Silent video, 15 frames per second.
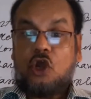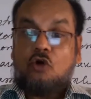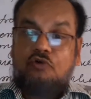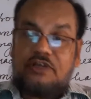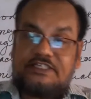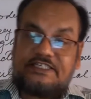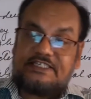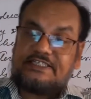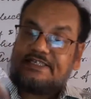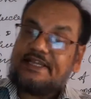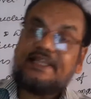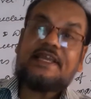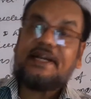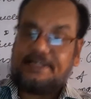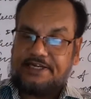which is
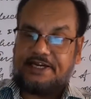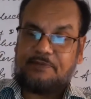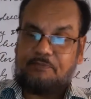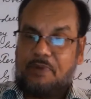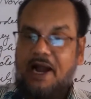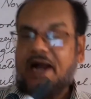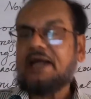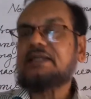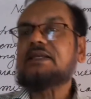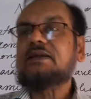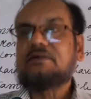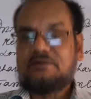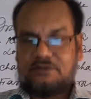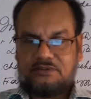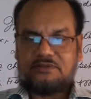created by
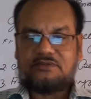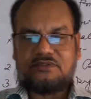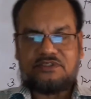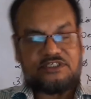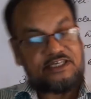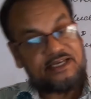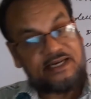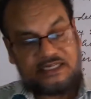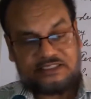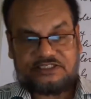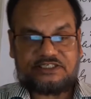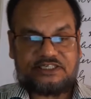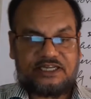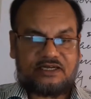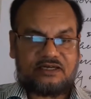Jane
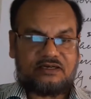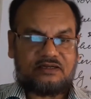Austen.